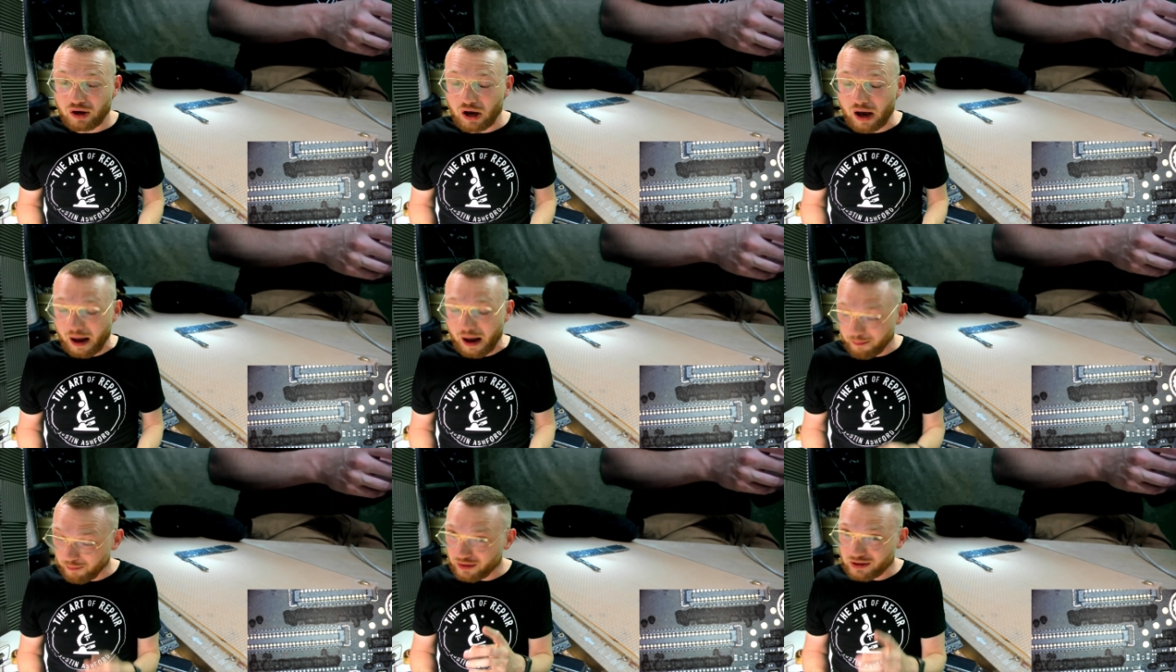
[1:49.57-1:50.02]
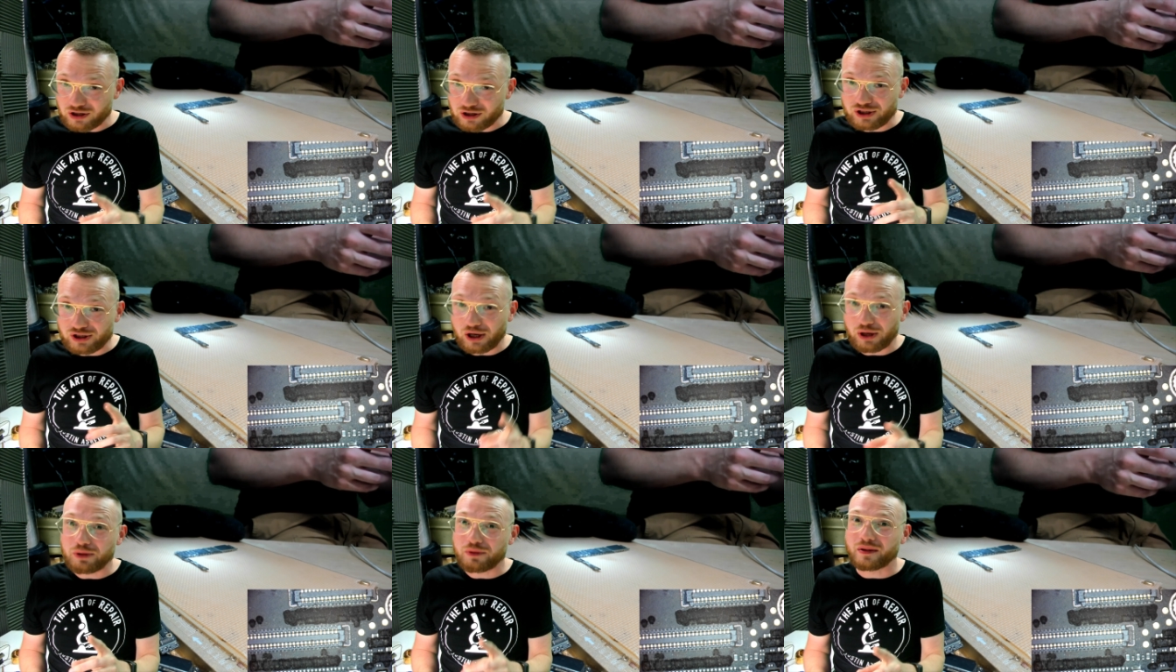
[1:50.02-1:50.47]
I'm going to
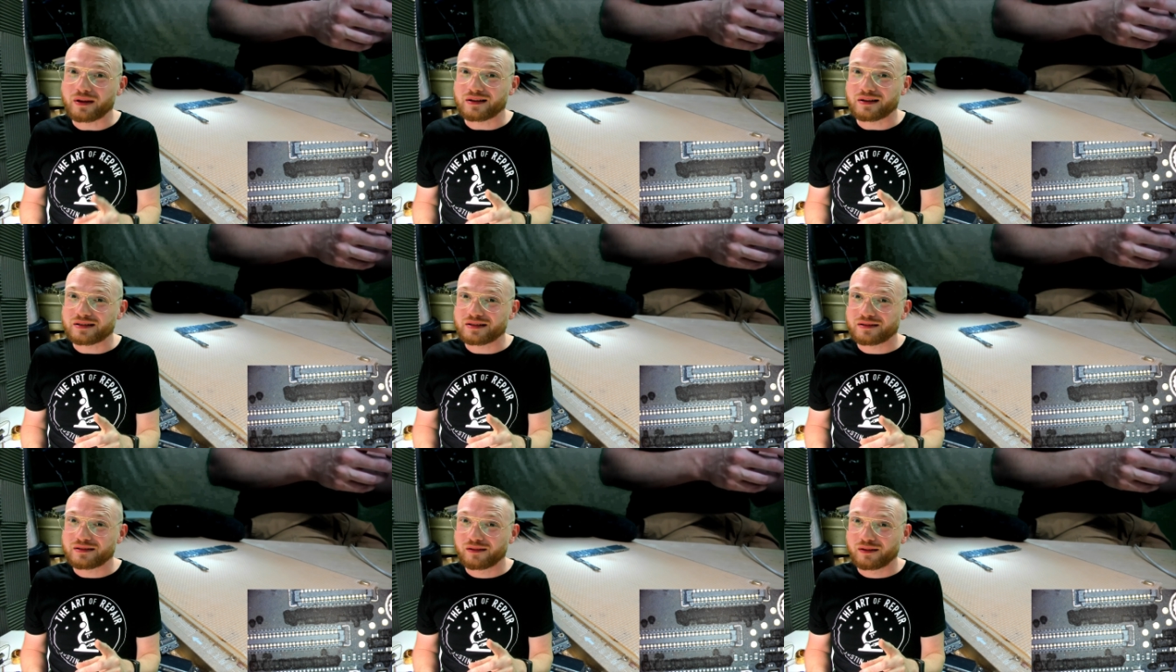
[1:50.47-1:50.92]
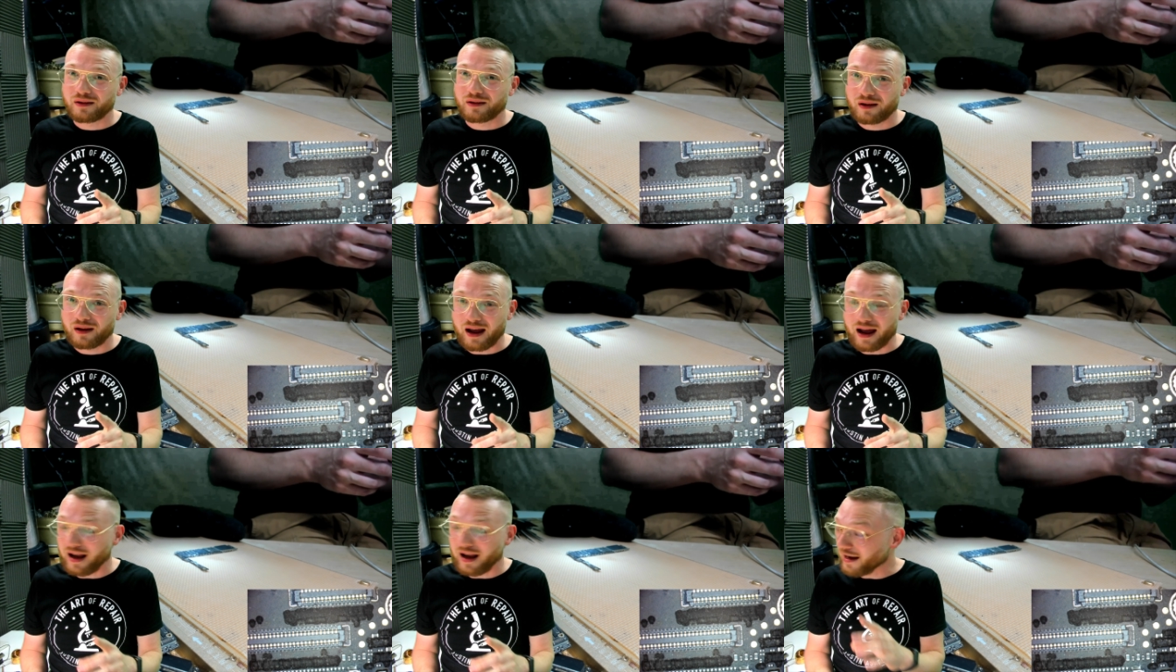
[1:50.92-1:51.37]
show you this,
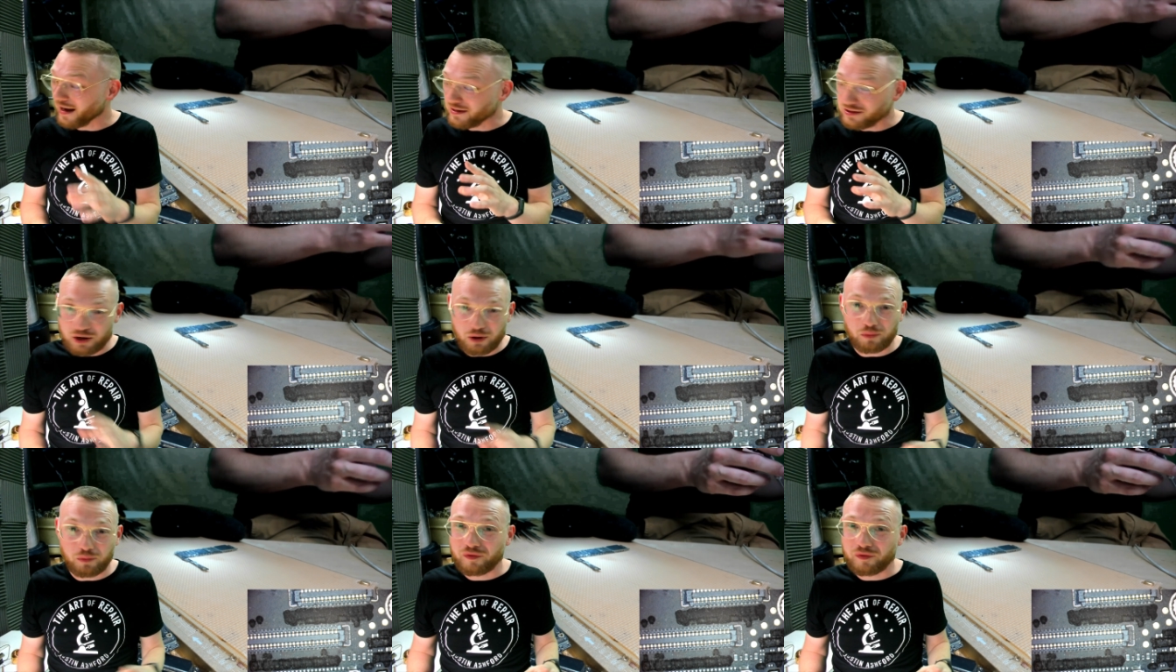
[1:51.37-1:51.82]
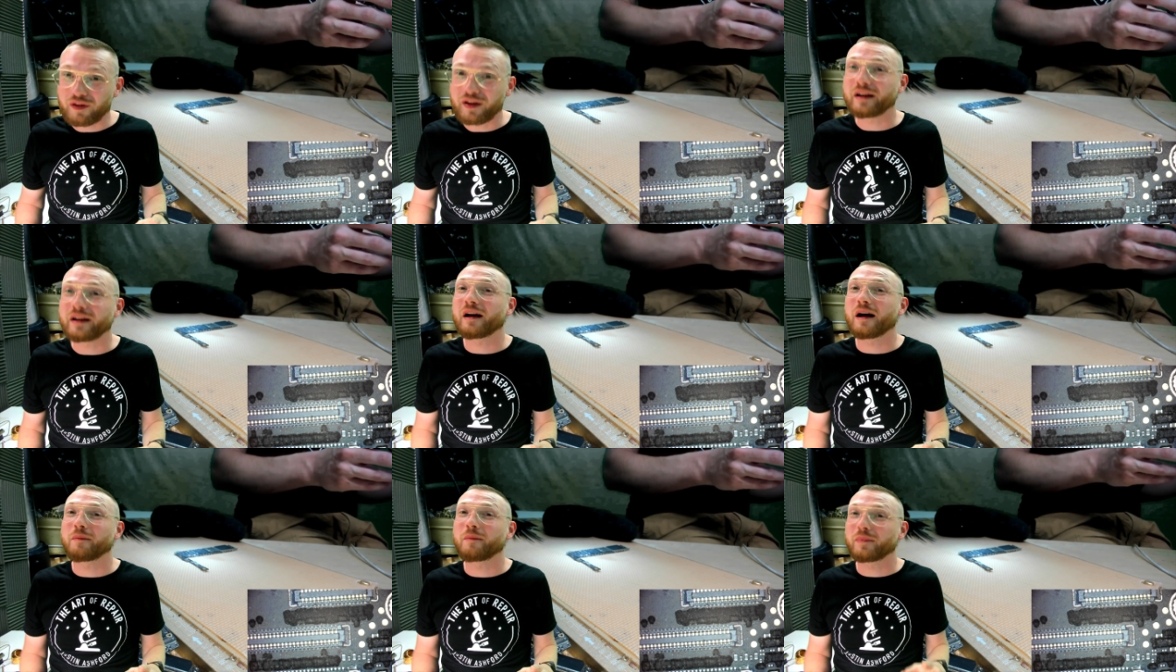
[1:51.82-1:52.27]
and I don't
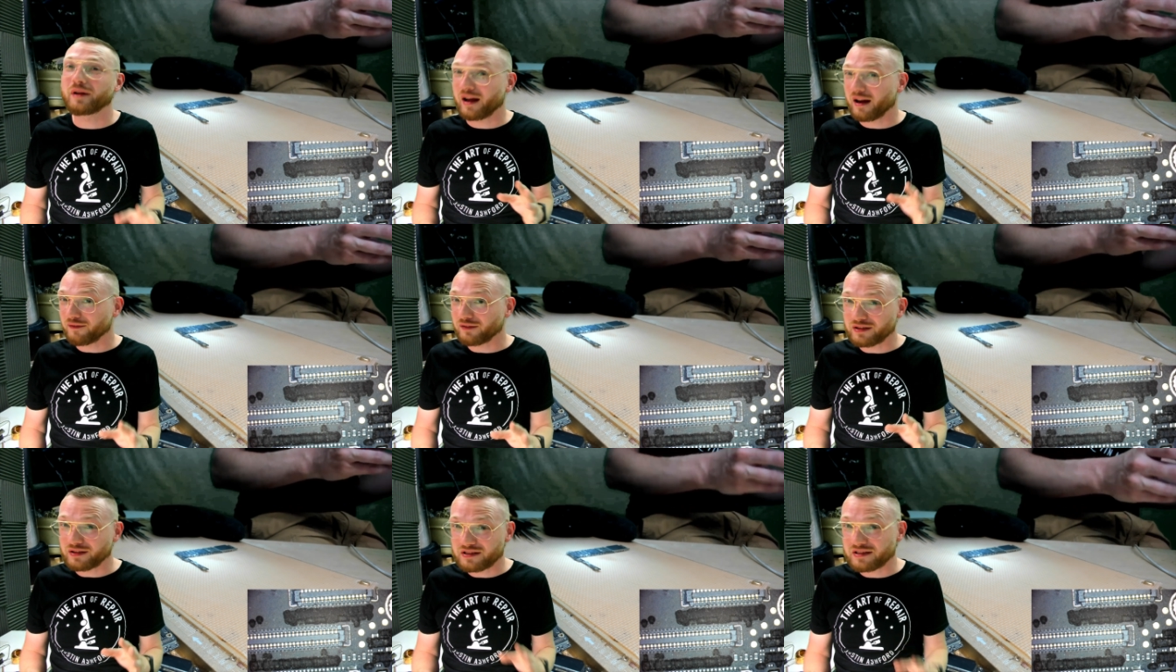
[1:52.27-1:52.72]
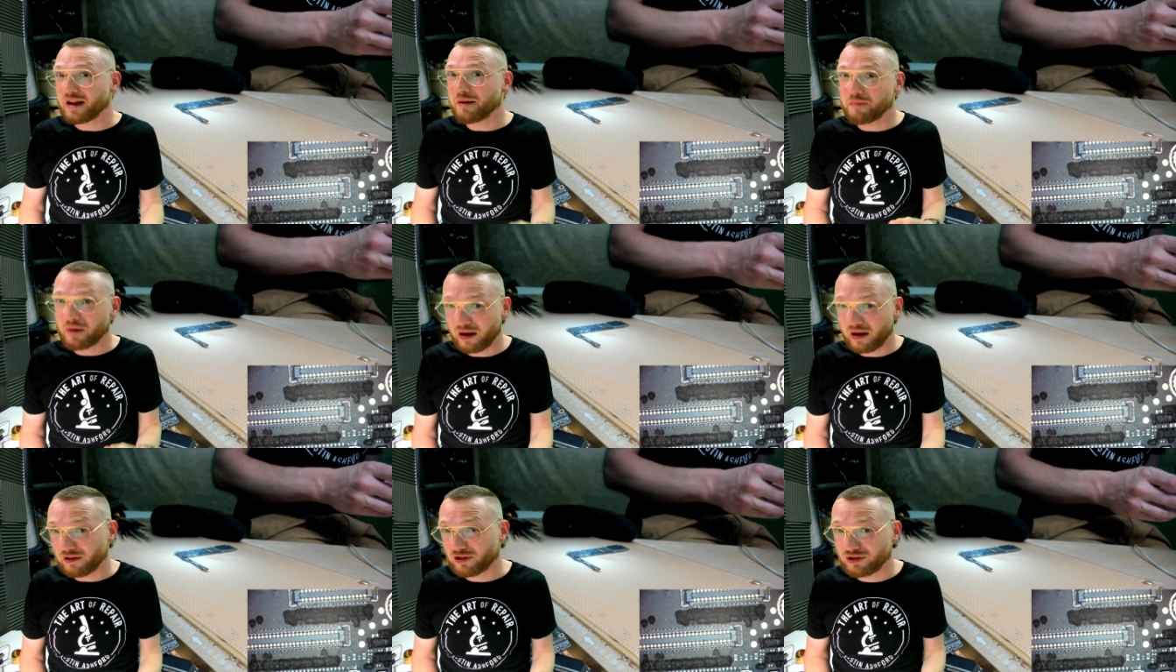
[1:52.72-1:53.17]
think I'm going to have to say
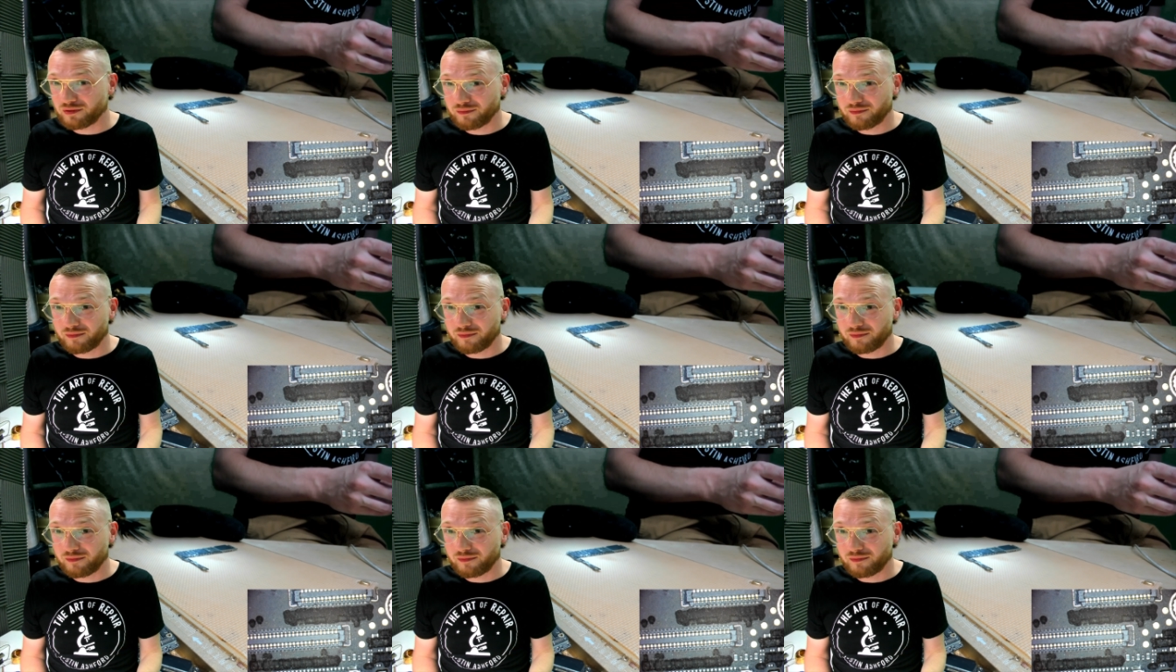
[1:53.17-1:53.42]
much,